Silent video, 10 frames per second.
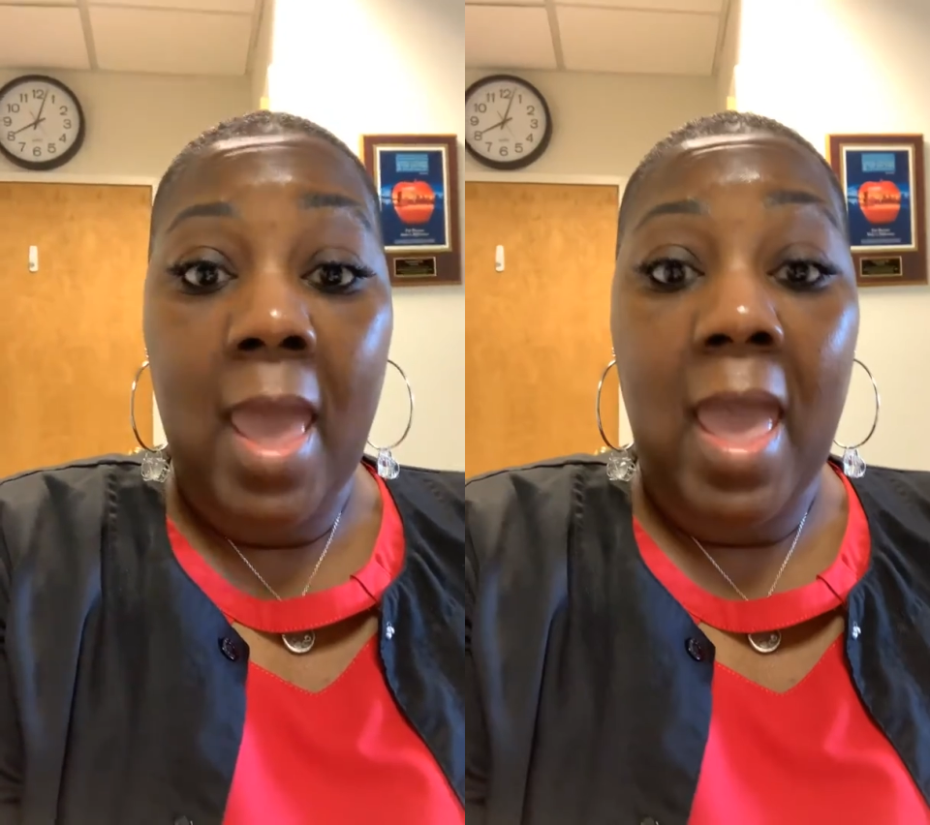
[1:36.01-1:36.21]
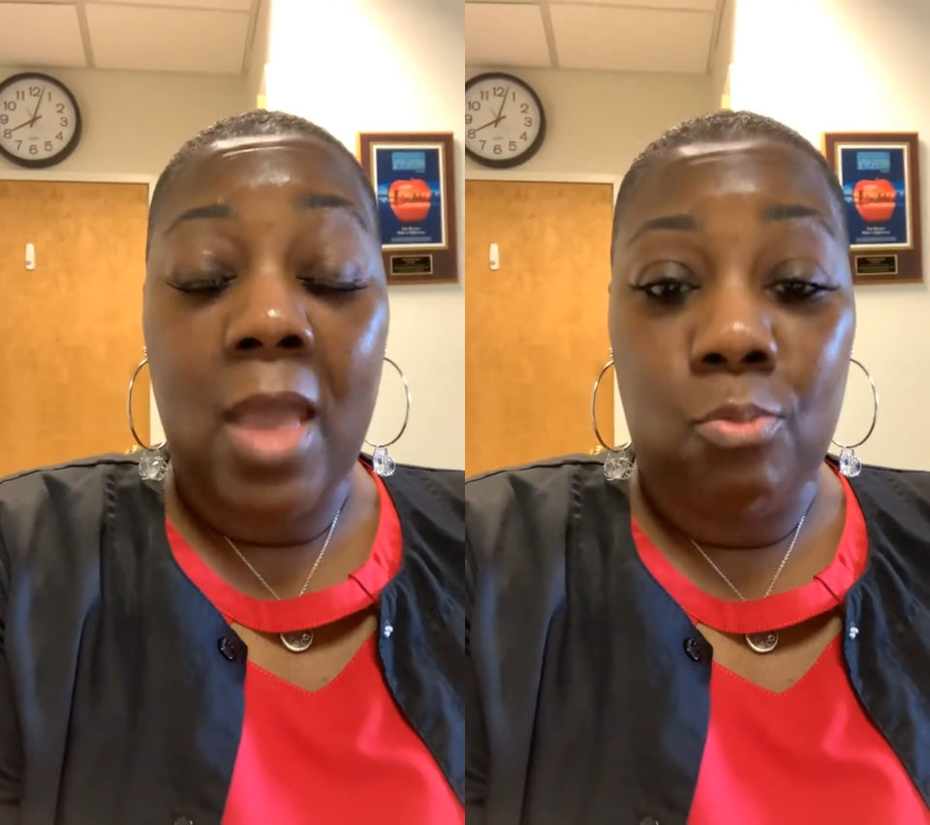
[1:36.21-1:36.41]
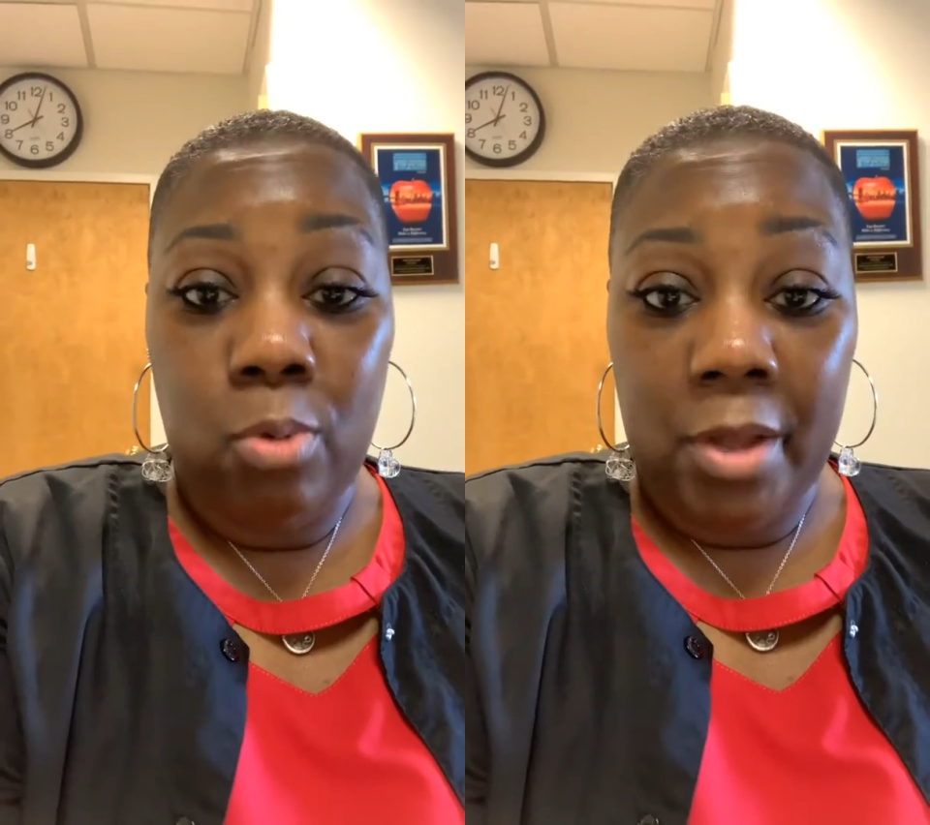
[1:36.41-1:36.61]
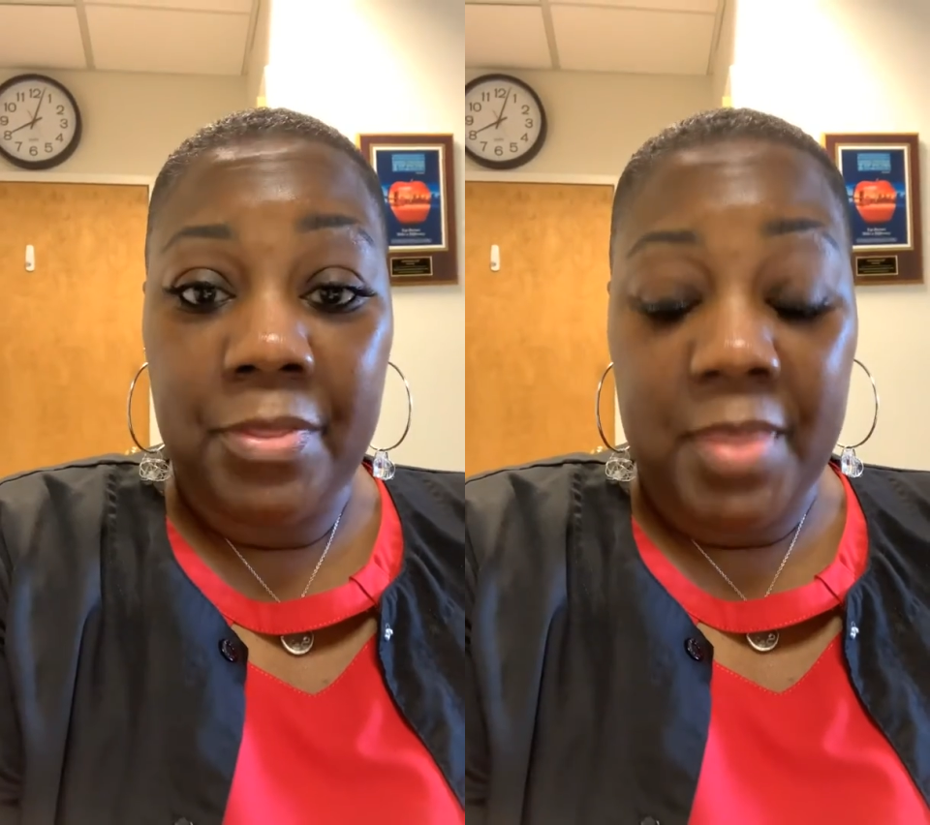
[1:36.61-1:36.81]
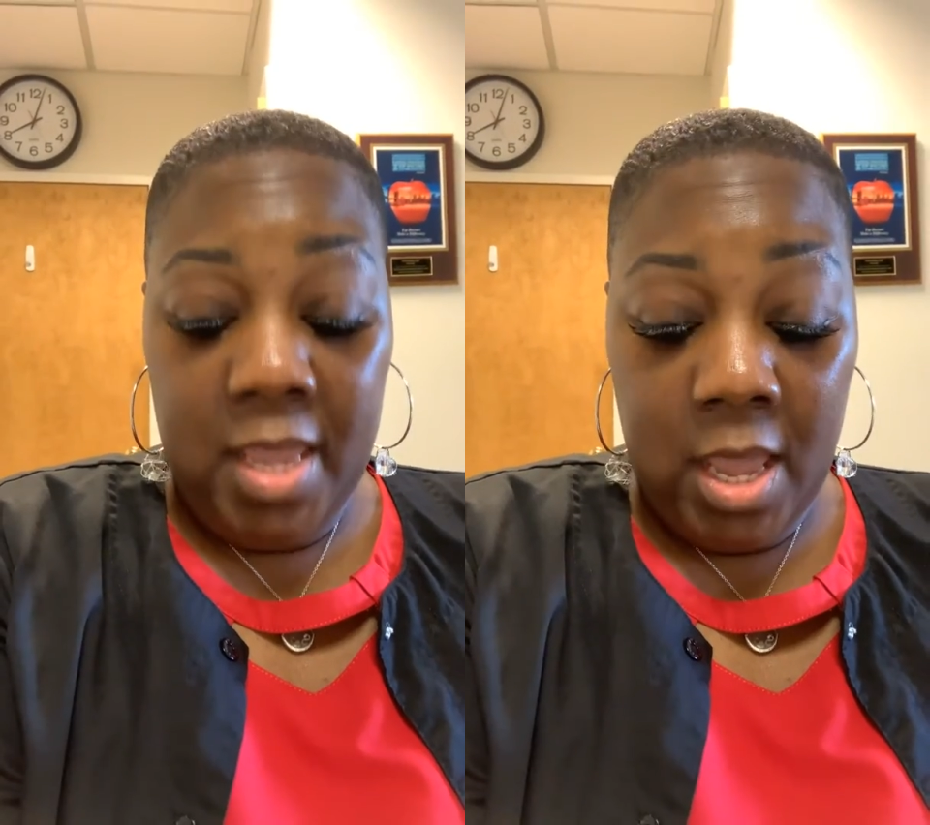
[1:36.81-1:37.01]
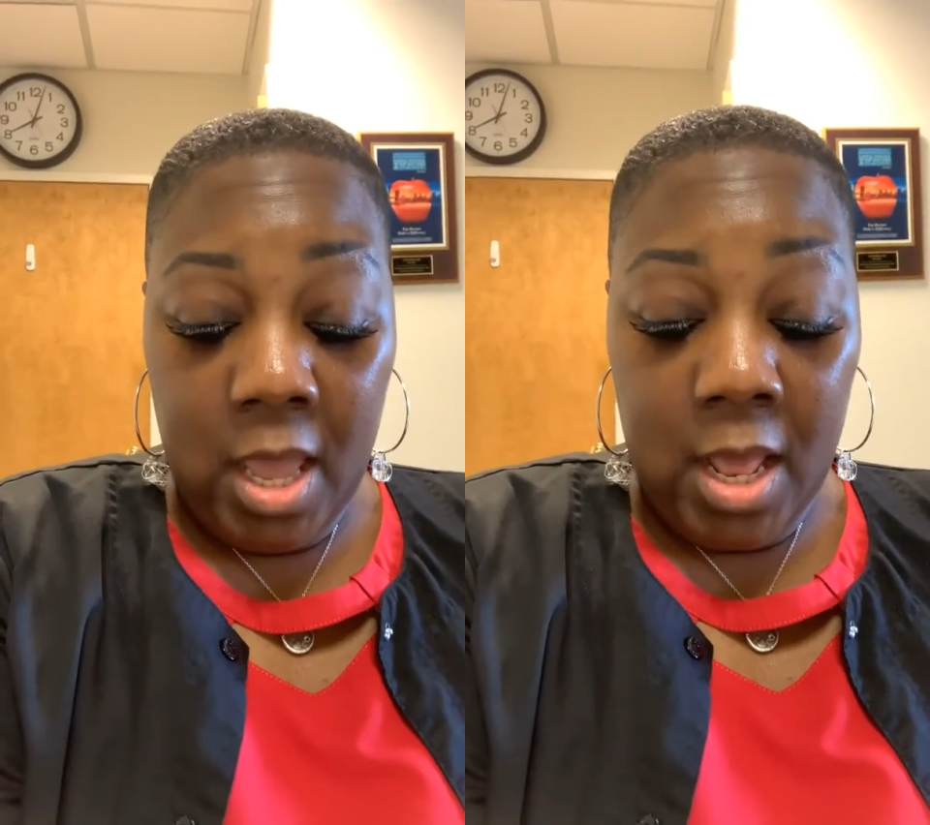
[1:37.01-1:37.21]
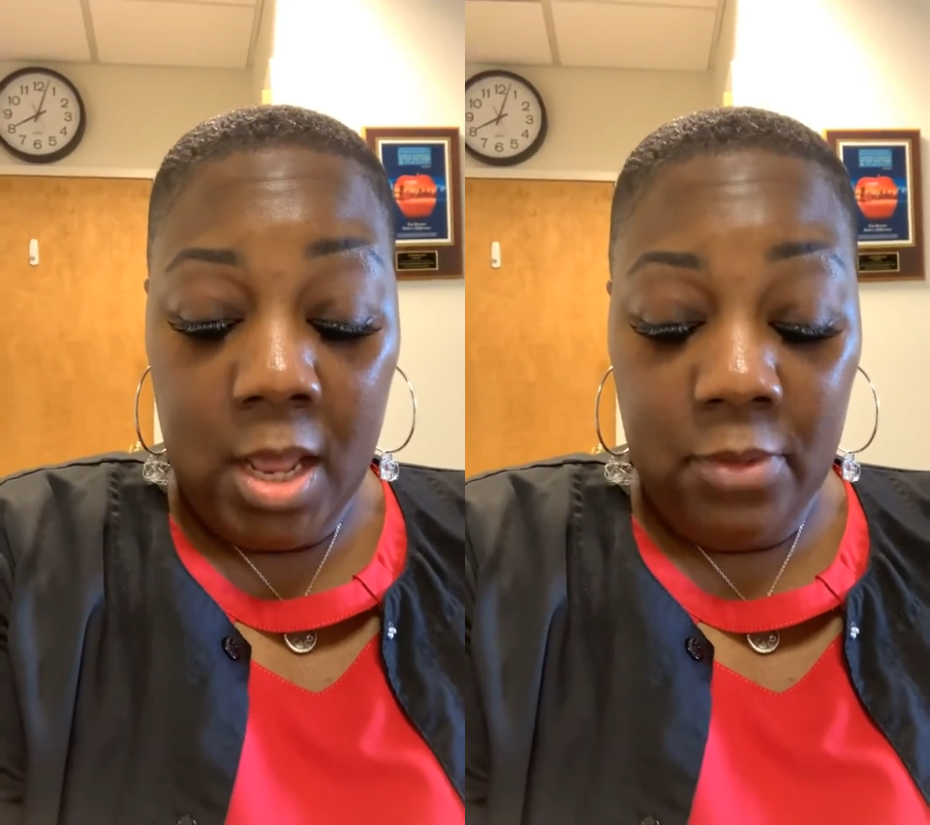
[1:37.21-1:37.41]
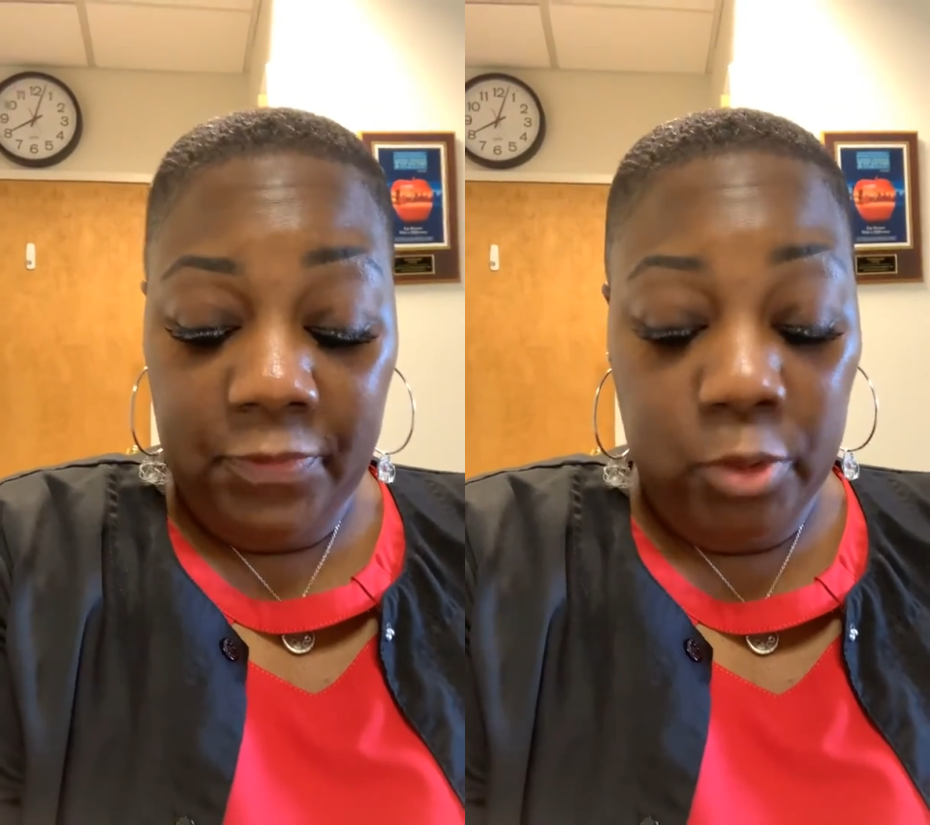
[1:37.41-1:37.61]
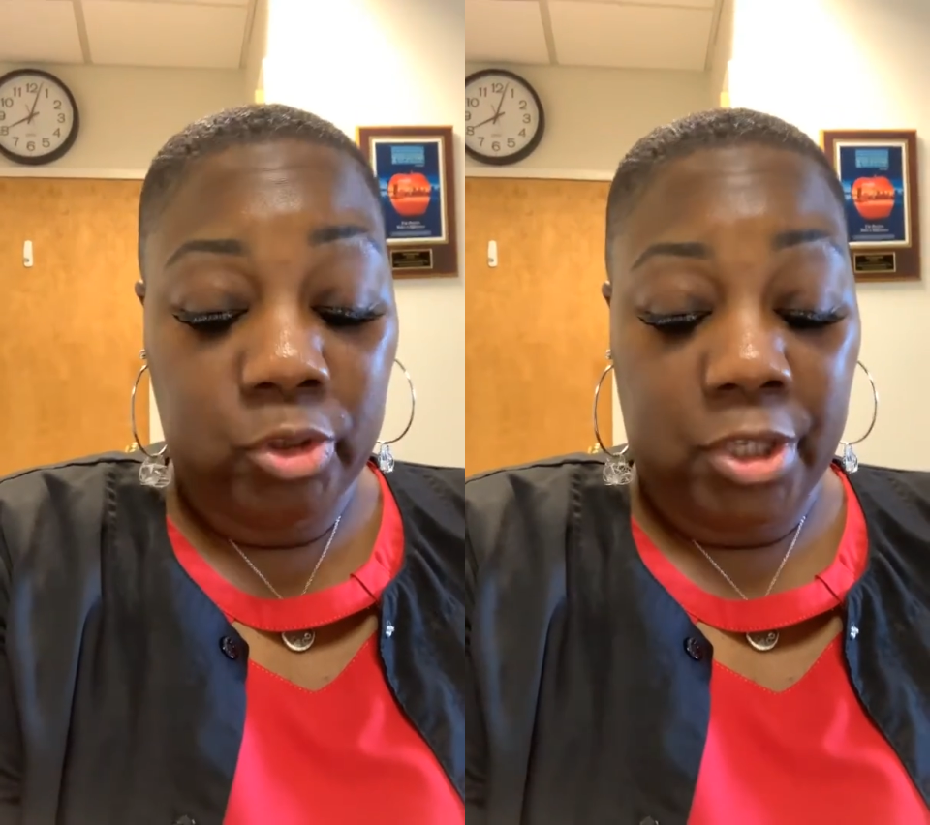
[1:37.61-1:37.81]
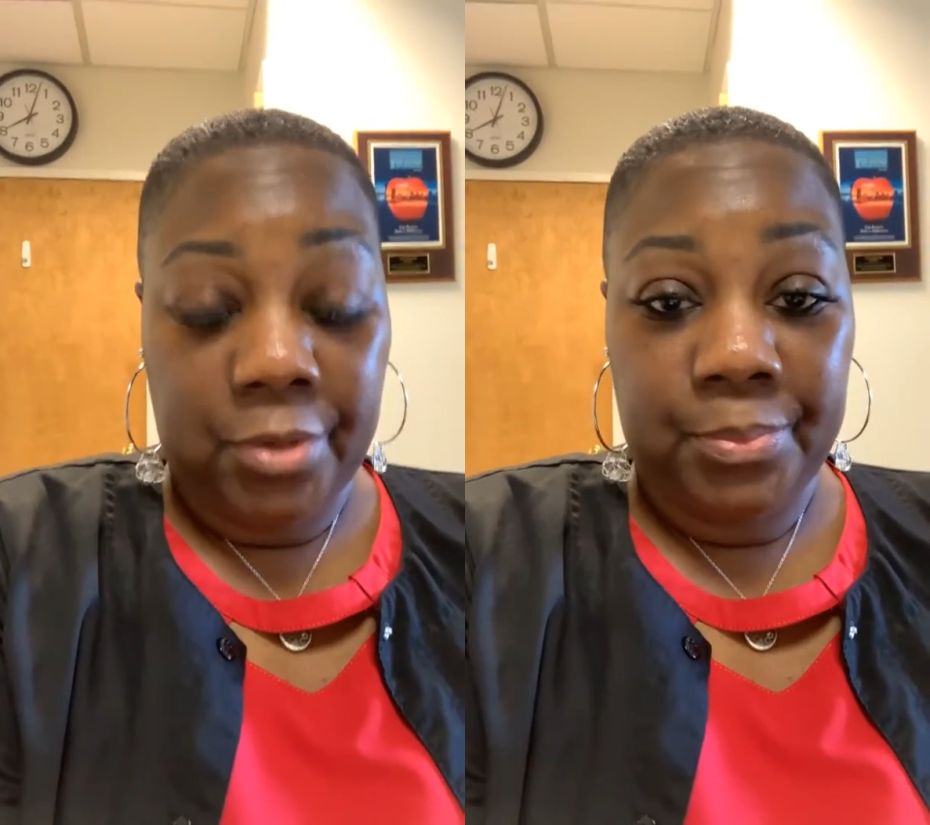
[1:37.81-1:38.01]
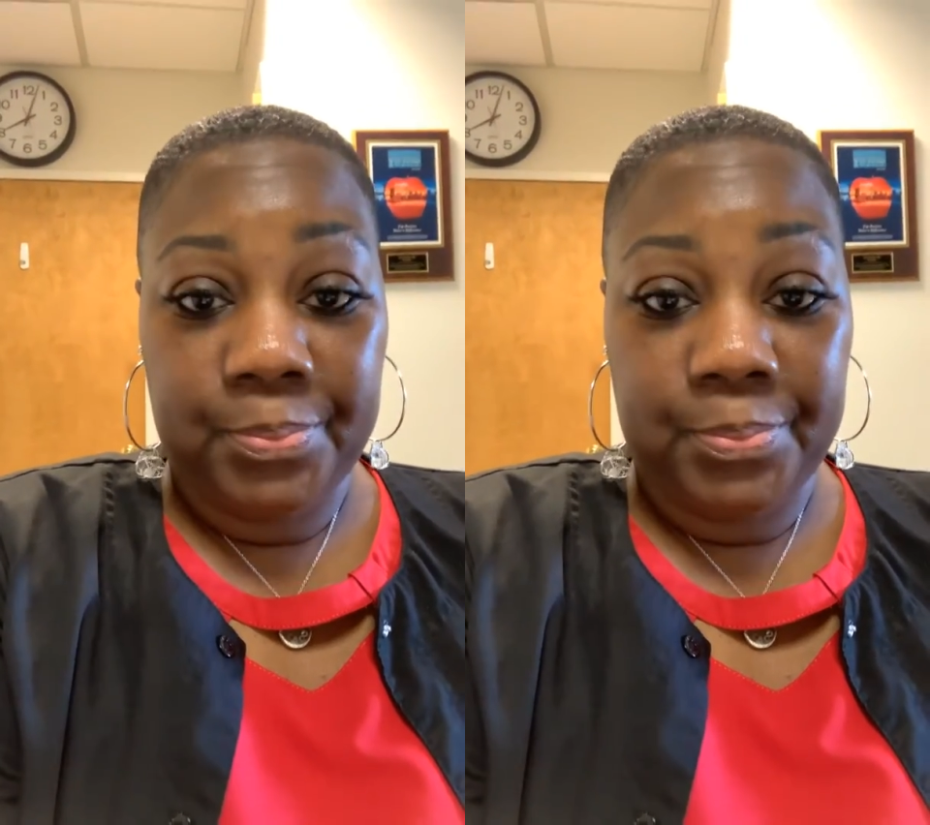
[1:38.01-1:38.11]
and wealthy future.